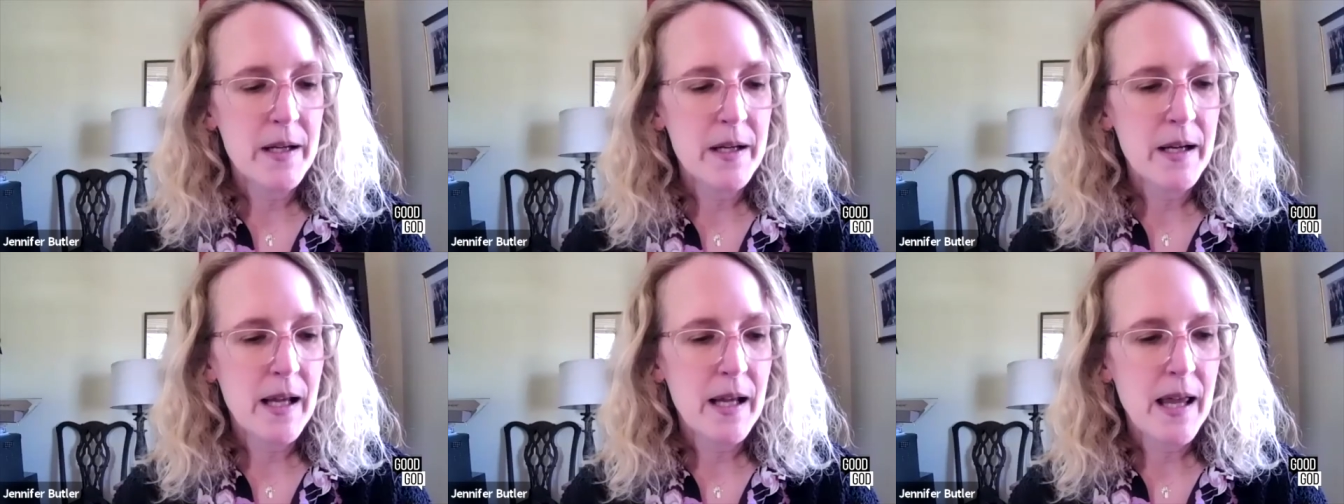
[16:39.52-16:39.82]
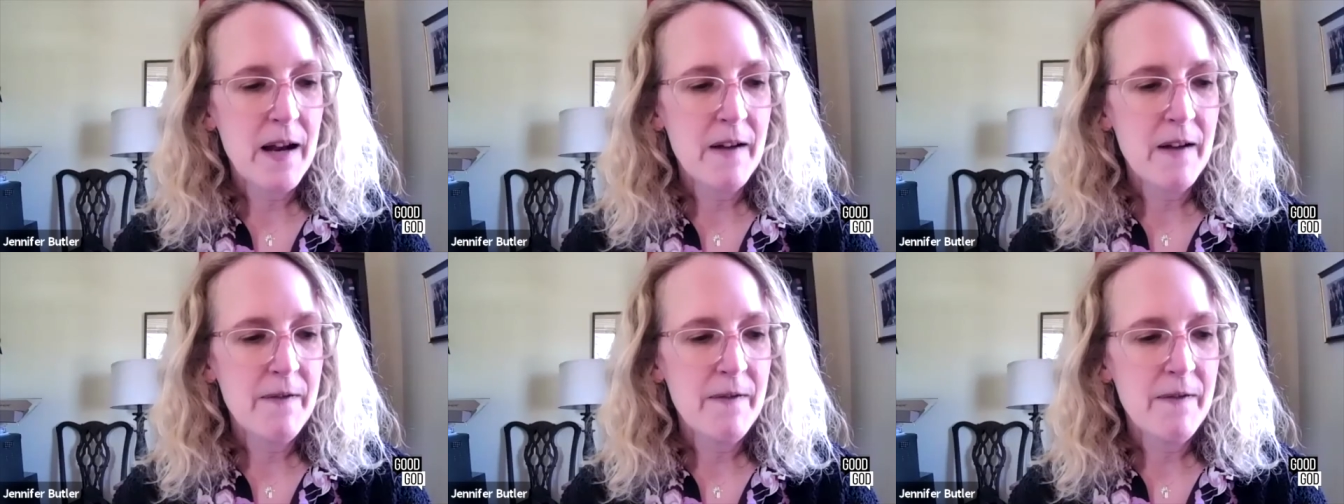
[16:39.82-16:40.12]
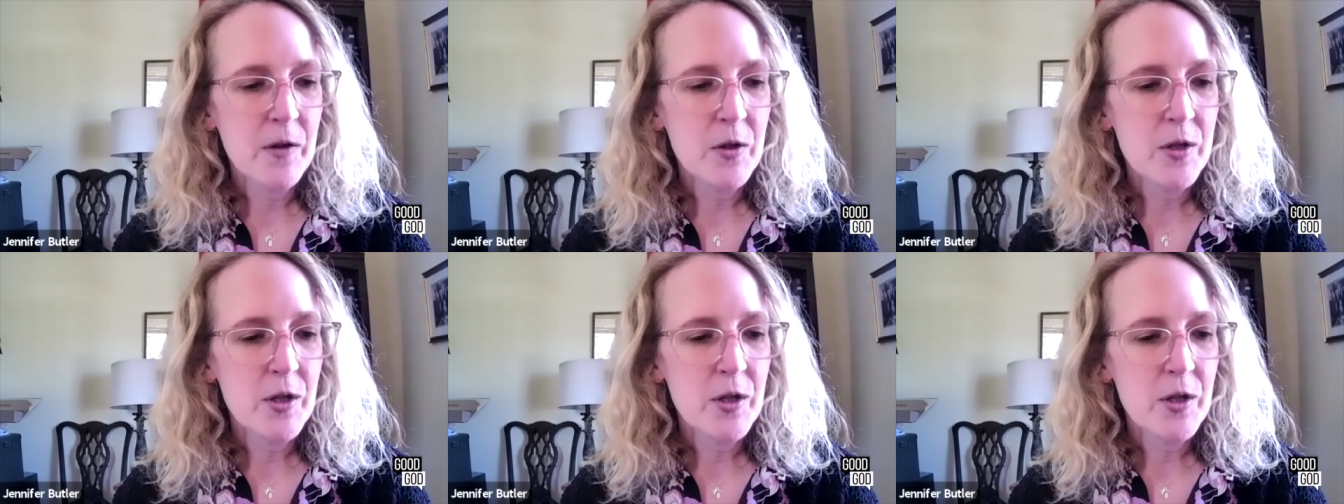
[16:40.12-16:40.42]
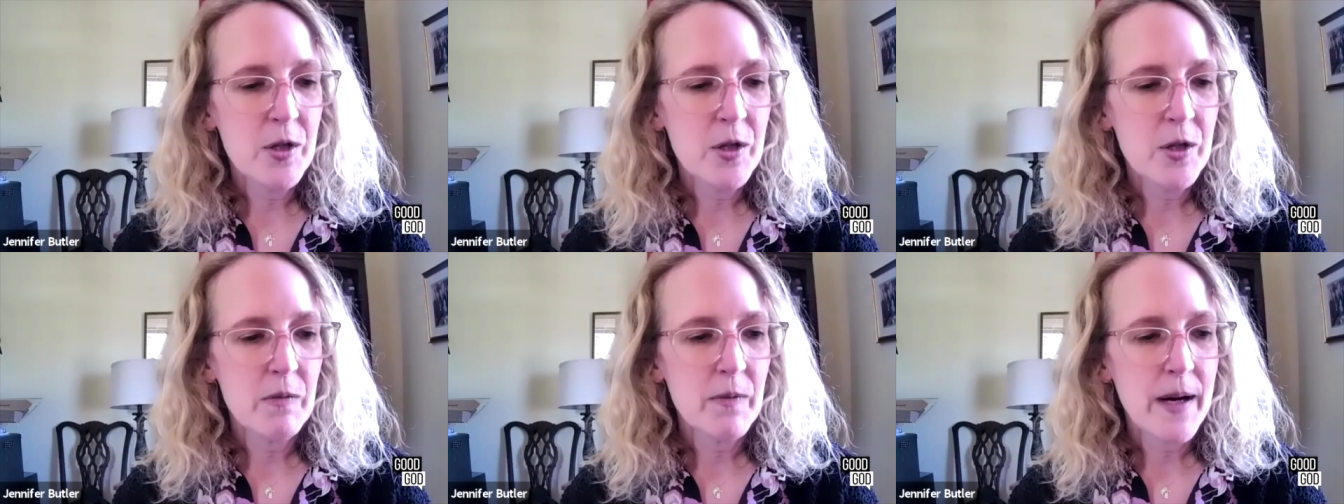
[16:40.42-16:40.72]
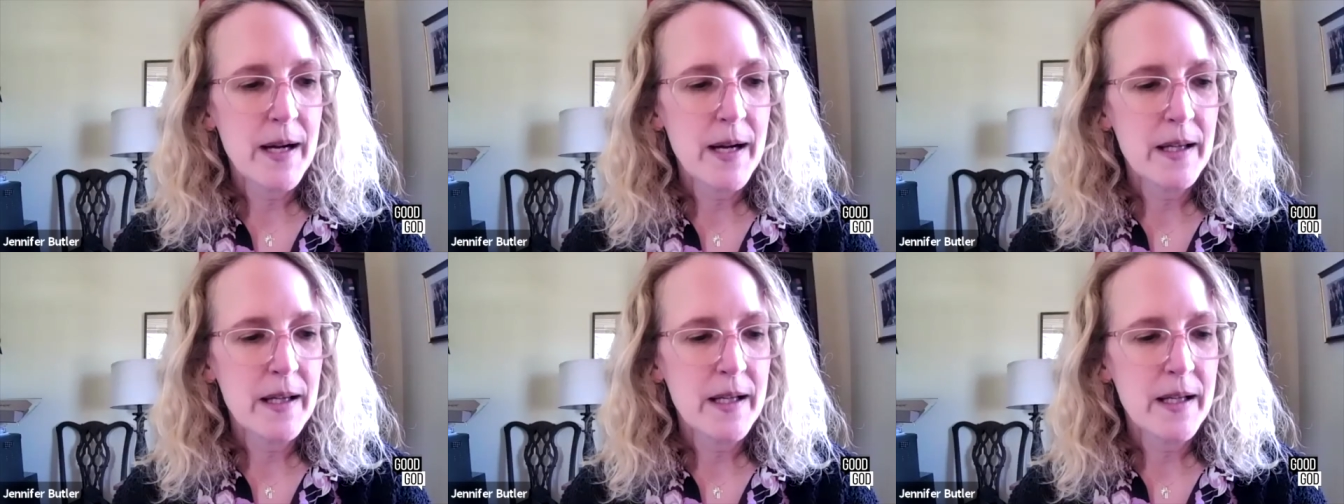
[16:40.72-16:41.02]
a lot of folks are
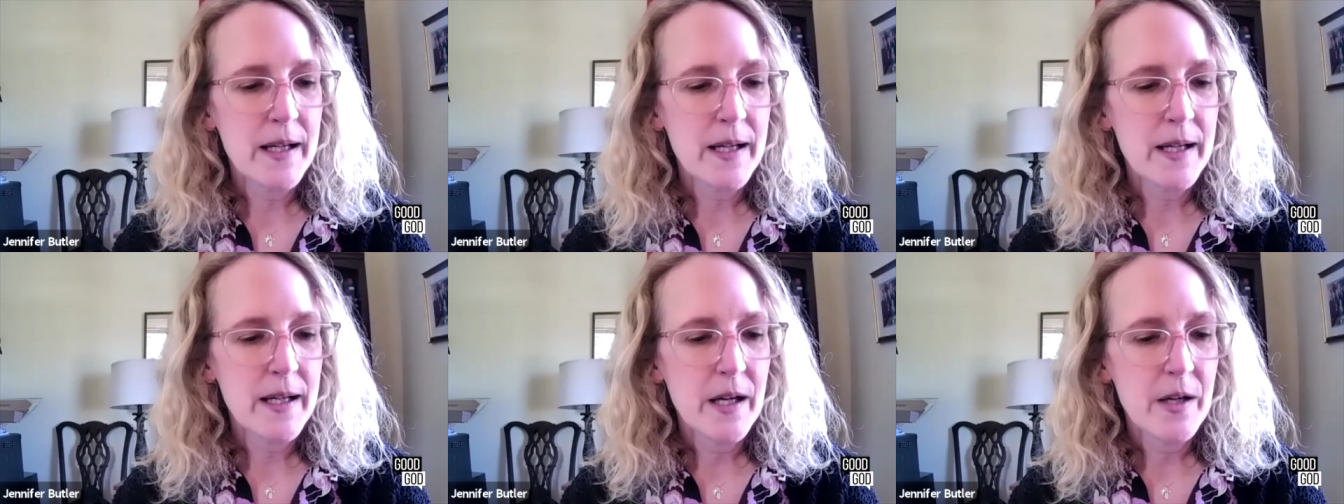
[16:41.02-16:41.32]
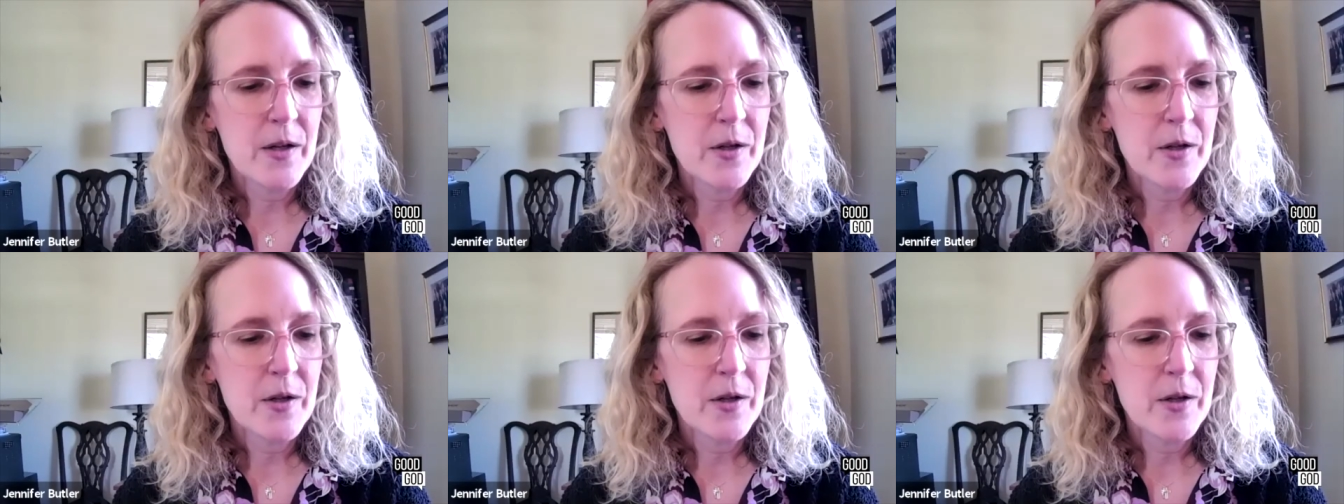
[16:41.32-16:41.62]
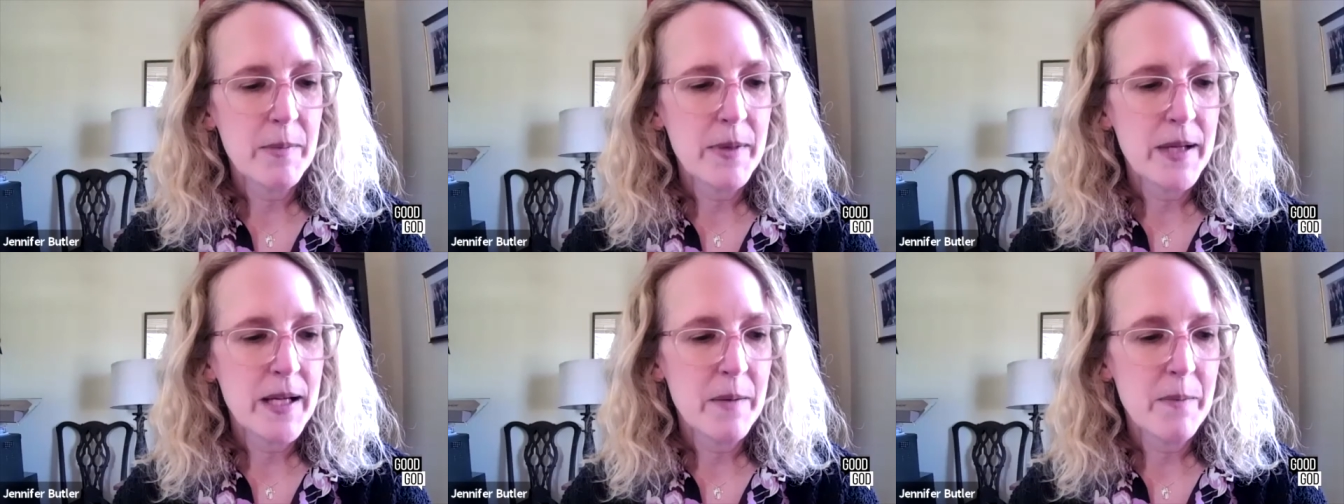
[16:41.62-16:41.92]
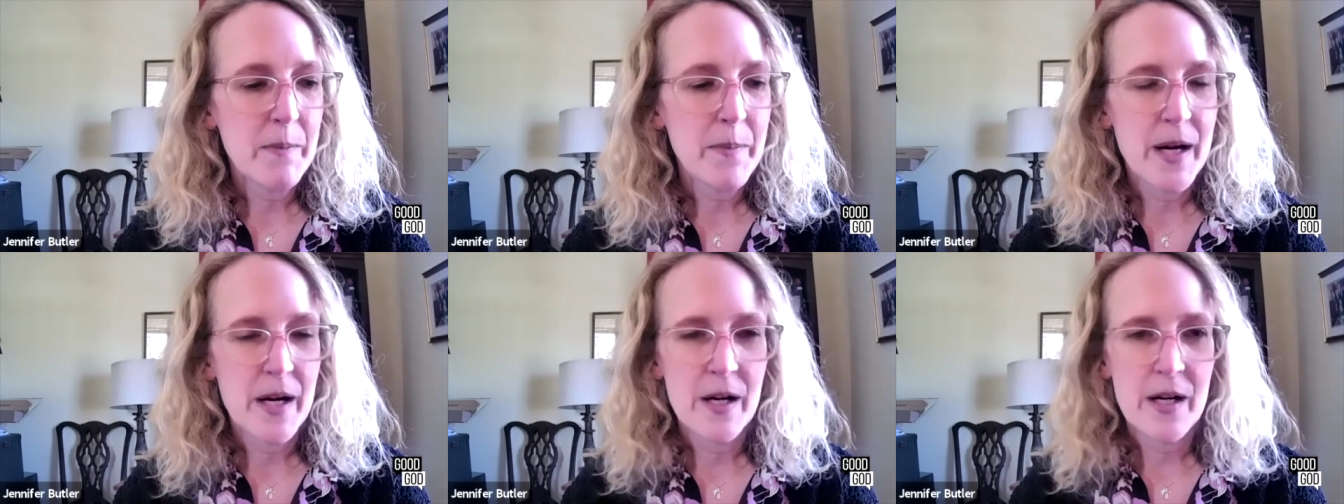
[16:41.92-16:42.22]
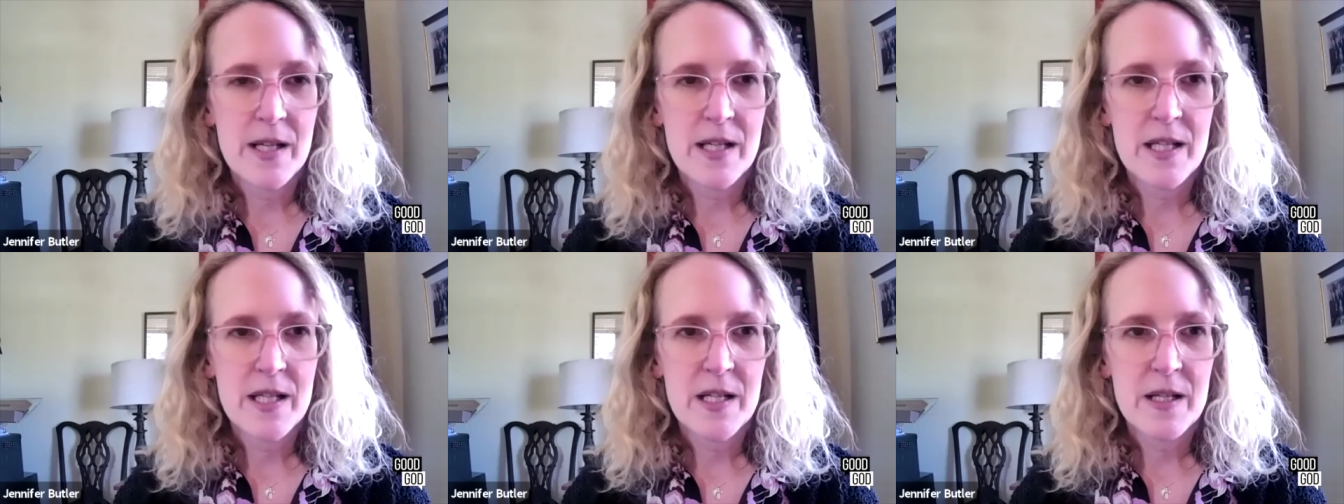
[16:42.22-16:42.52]
rightly, understandably
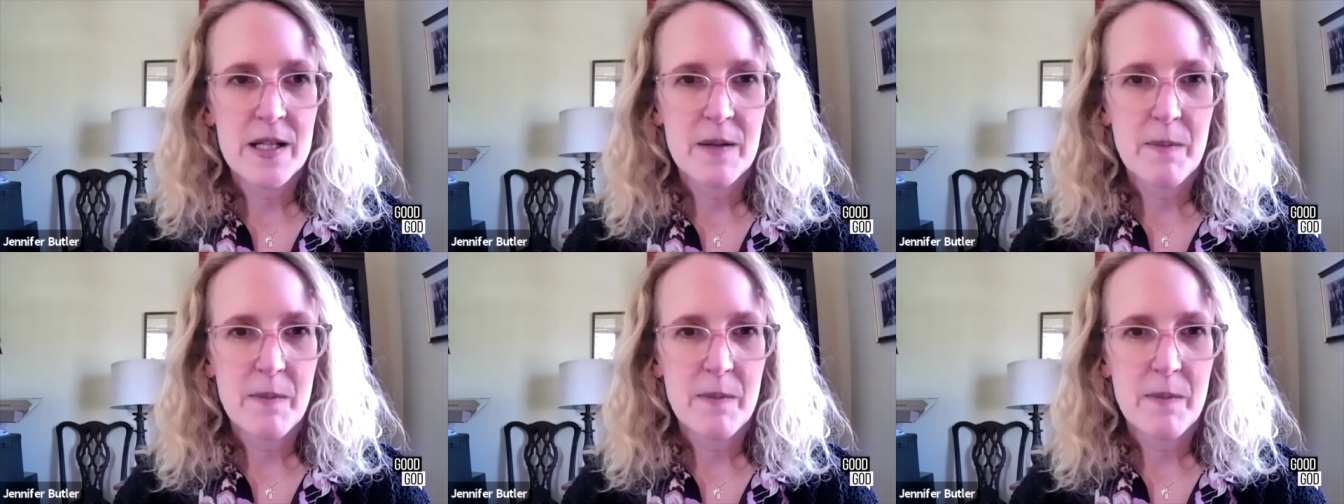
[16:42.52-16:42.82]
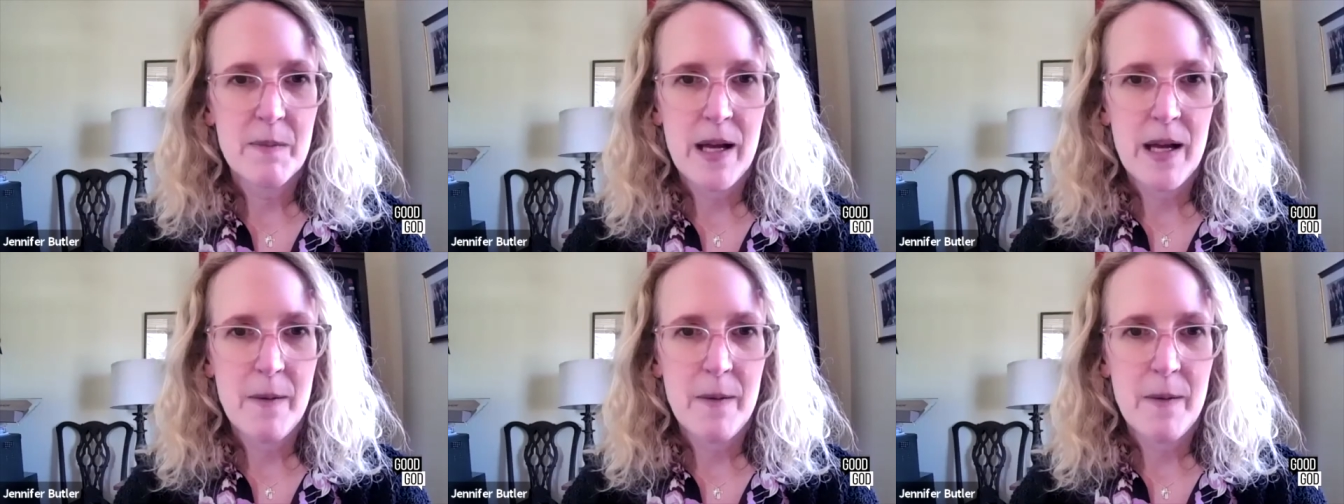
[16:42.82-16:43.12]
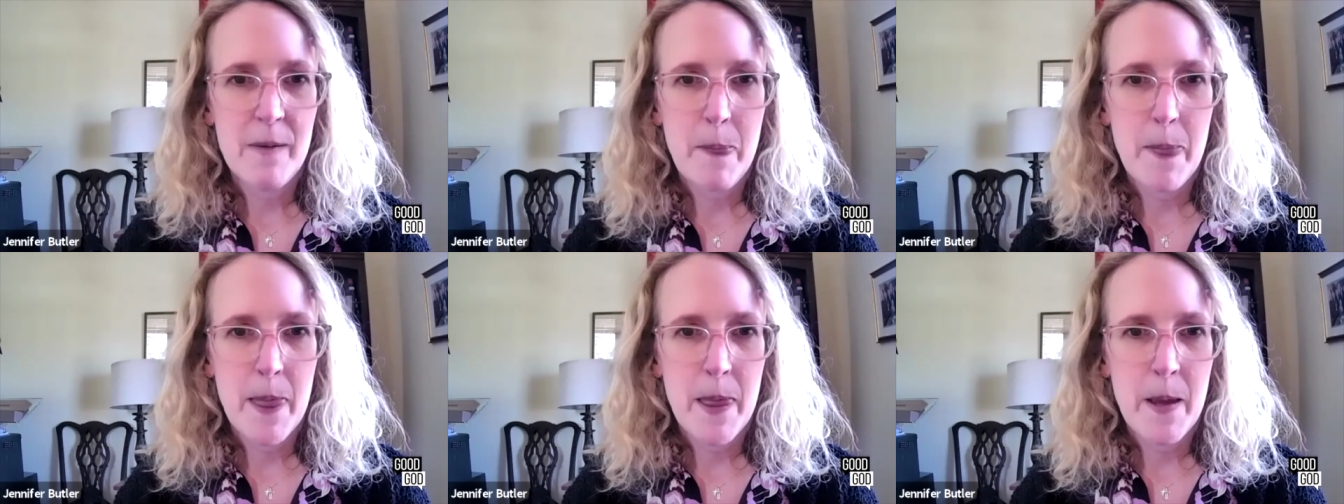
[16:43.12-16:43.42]
embarrassed by